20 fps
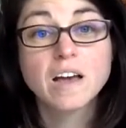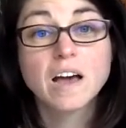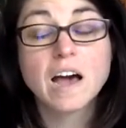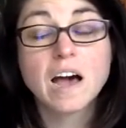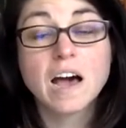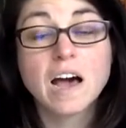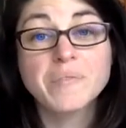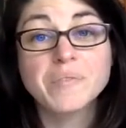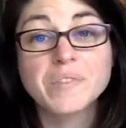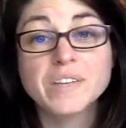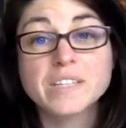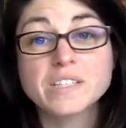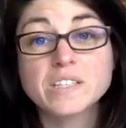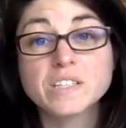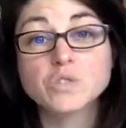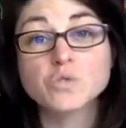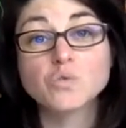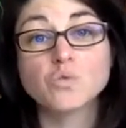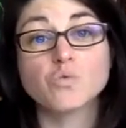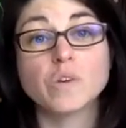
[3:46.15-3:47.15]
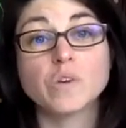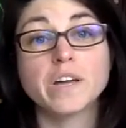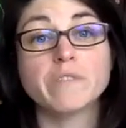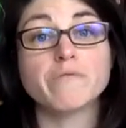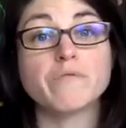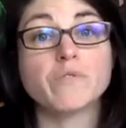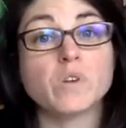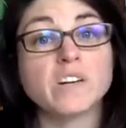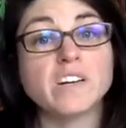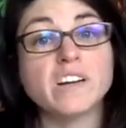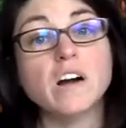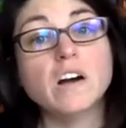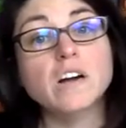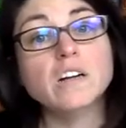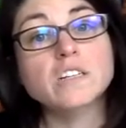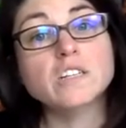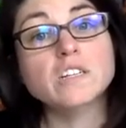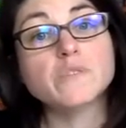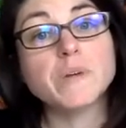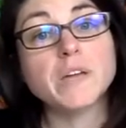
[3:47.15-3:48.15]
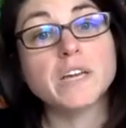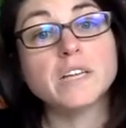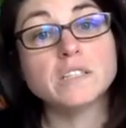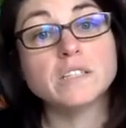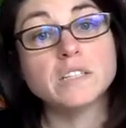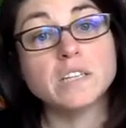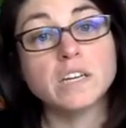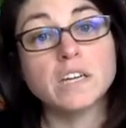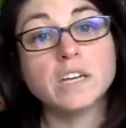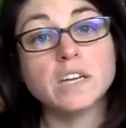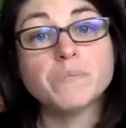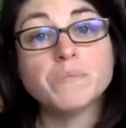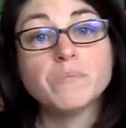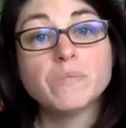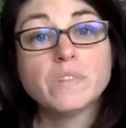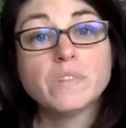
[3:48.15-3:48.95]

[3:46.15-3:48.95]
This is great for an underpainting.